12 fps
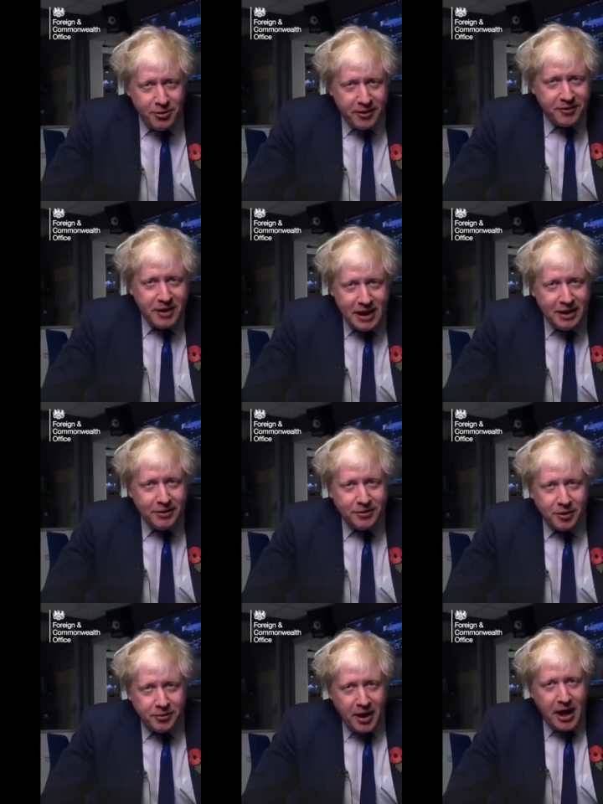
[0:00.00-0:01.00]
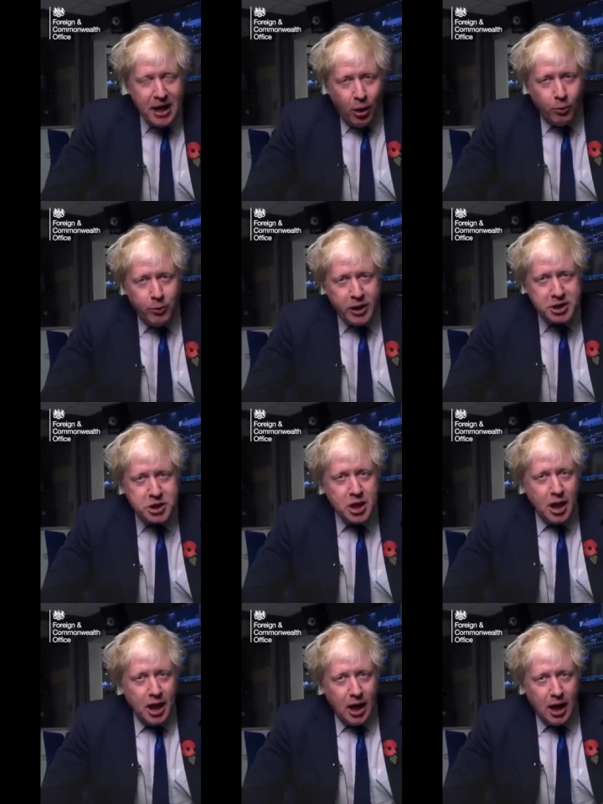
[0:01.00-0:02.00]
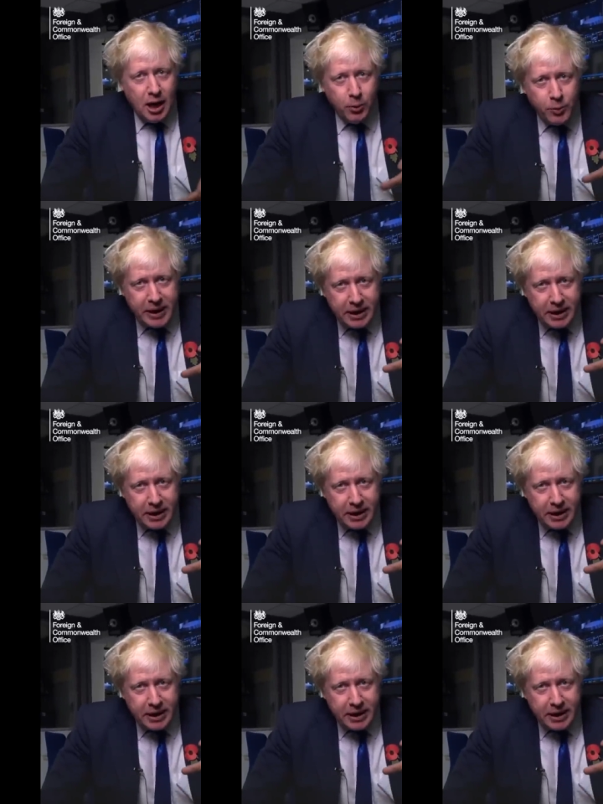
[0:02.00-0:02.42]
This is the day on which uh,